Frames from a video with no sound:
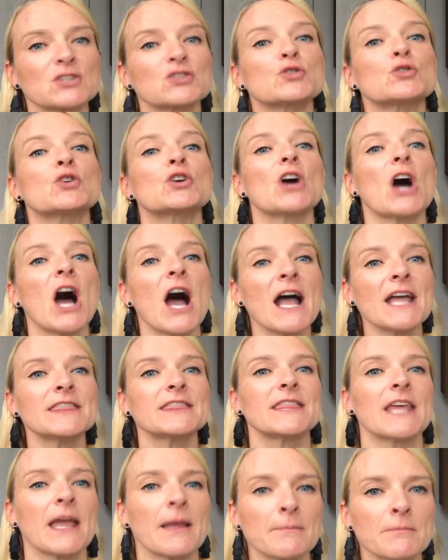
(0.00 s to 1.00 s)
to
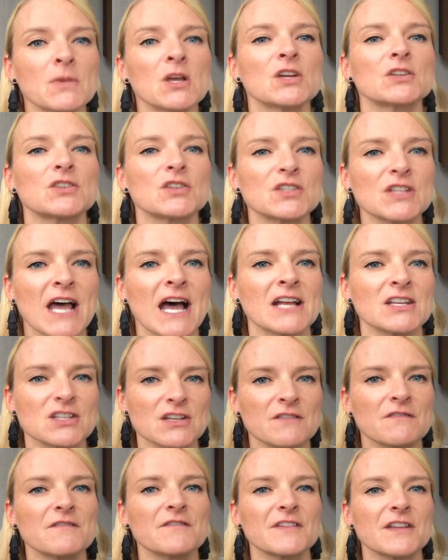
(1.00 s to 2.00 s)
guide them to touch
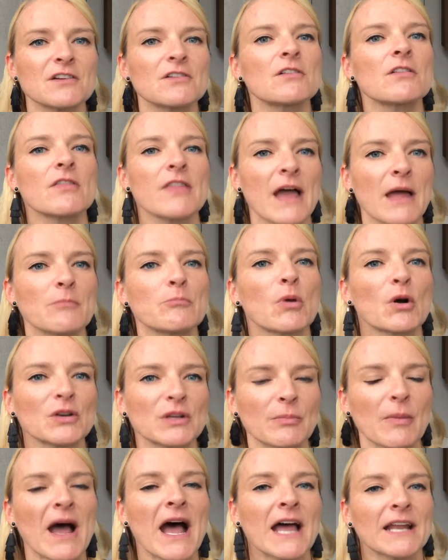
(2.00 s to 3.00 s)
and feel that body
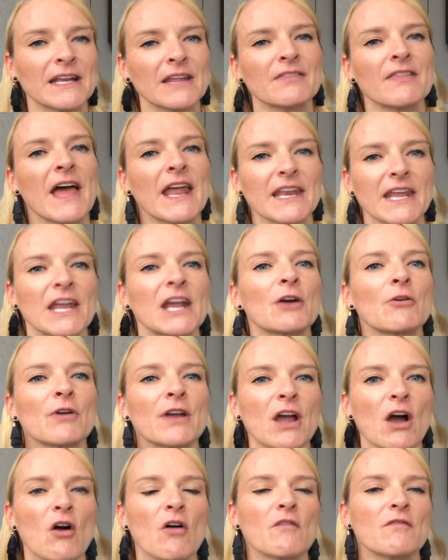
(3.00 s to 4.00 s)
part and that
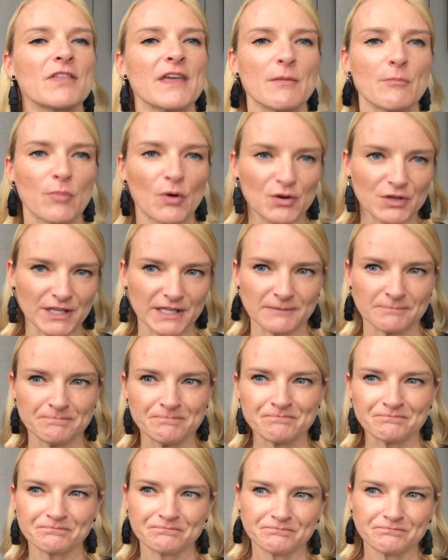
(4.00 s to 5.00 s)
area of their body.
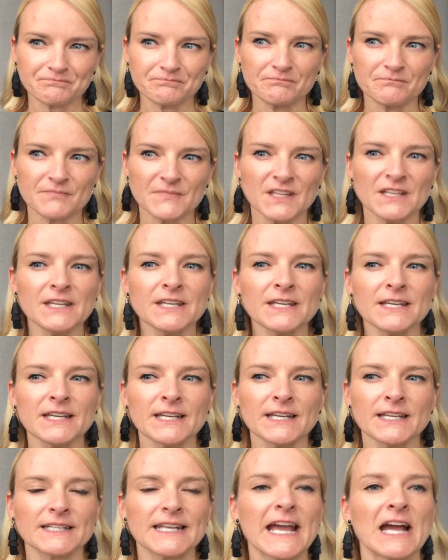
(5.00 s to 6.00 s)

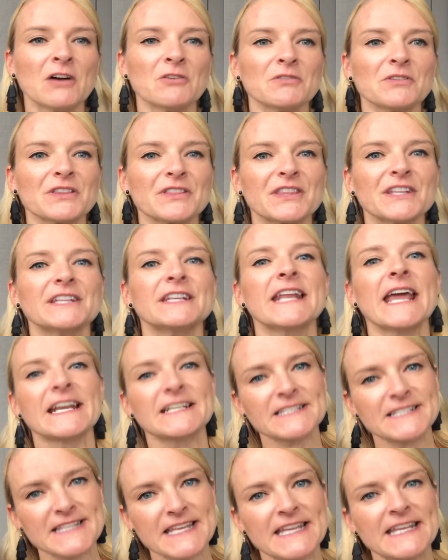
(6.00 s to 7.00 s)
Now, the
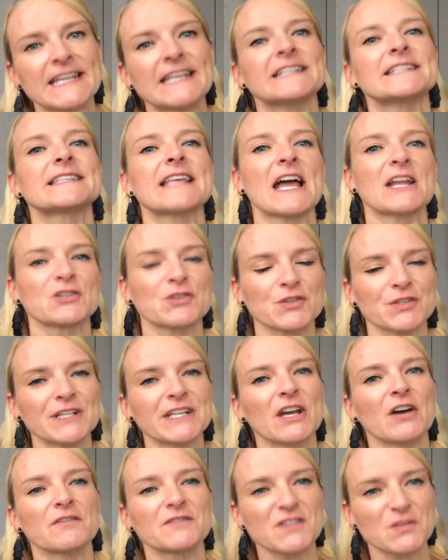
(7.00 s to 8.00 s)
next thing is that
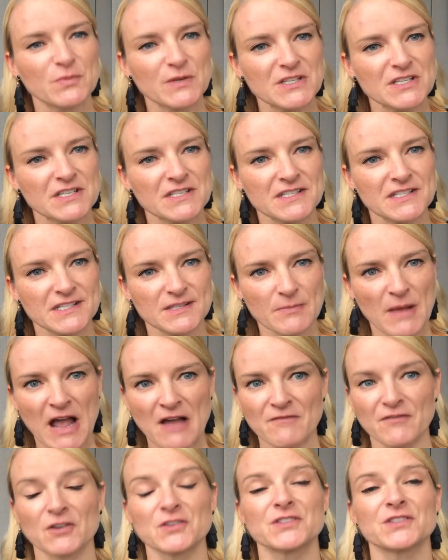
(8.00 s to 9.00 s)
trick of switching to
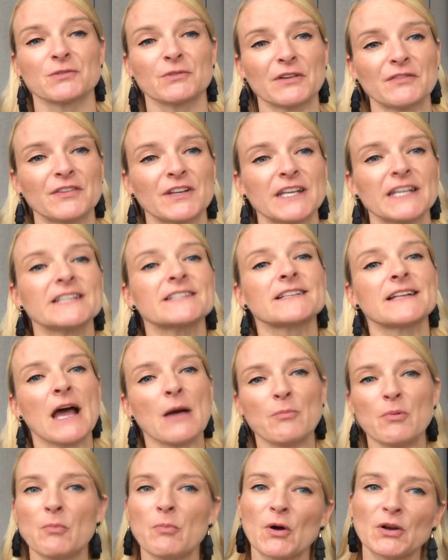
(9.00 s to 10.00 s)
smartphone. So if it is an
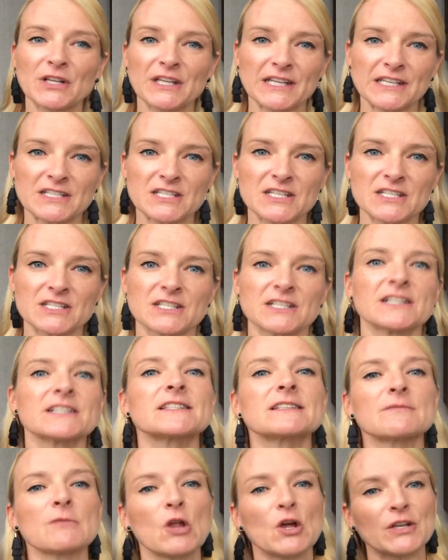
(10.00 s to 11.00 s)
upper body condition,
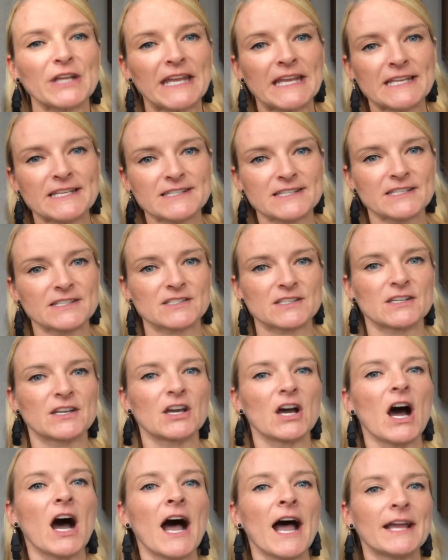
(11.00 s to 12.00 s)
it's a lot easier to
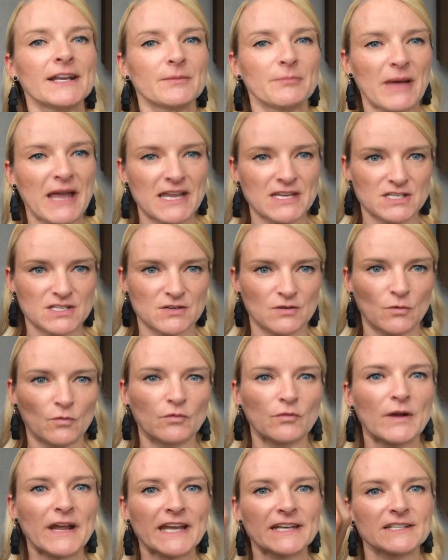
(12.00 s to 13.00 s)
guide a patient of
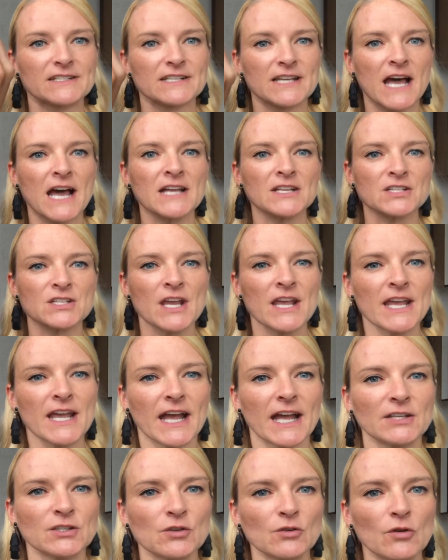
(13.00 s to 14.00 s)
where to touch,
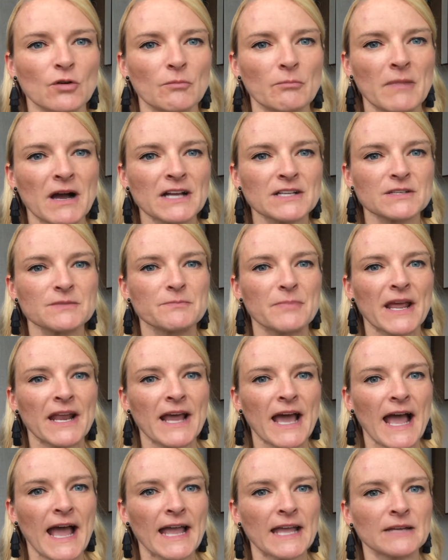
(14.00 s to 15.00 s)
and you're much
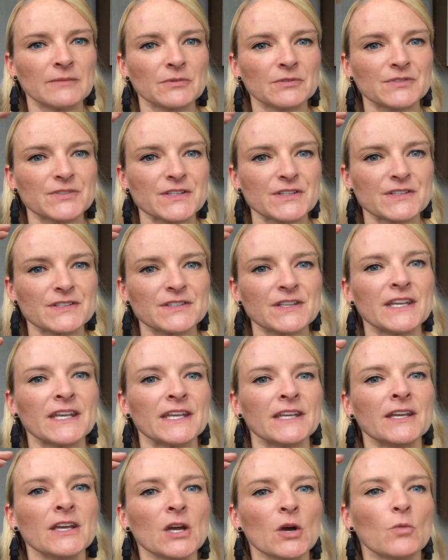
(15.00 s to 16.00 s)
better able to
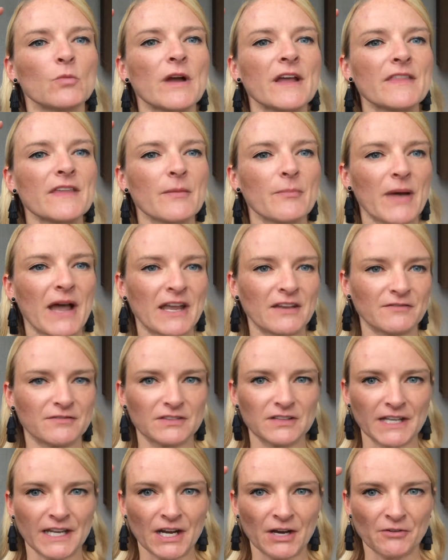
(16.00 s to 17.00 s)
see where their
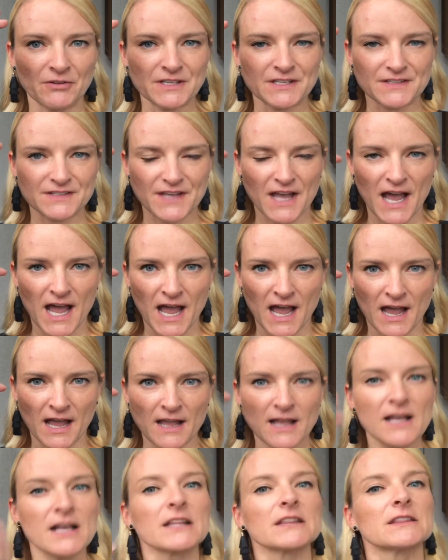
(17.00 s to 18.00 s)
painful areas are.
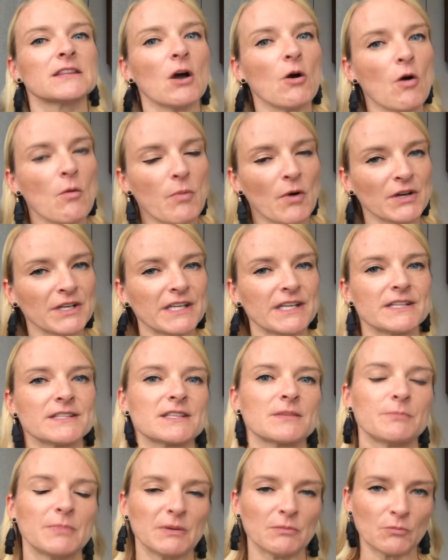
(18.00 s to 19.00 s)
Lower body, it's
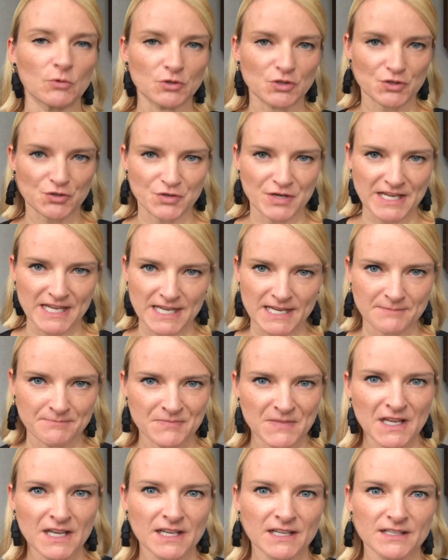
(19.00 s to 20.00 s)
a bit more tricky.
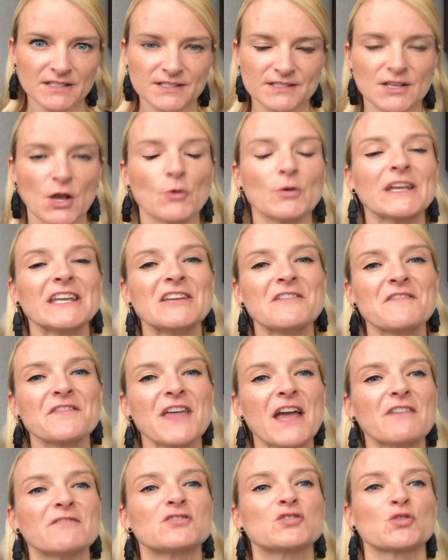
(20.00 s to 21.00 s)
So if
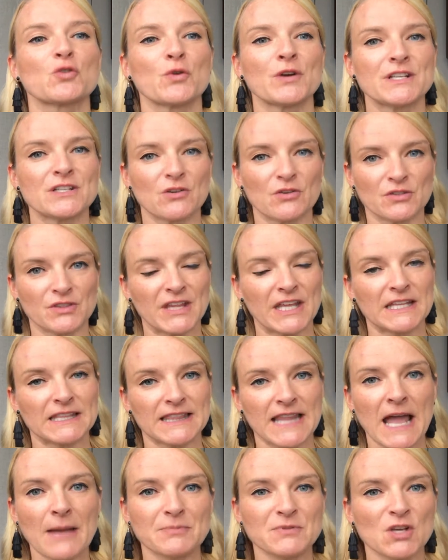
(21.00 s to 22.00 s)
they've joined on their
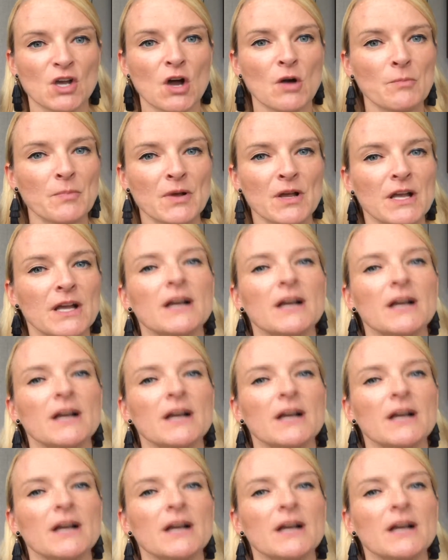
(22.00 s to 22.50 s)
laptop,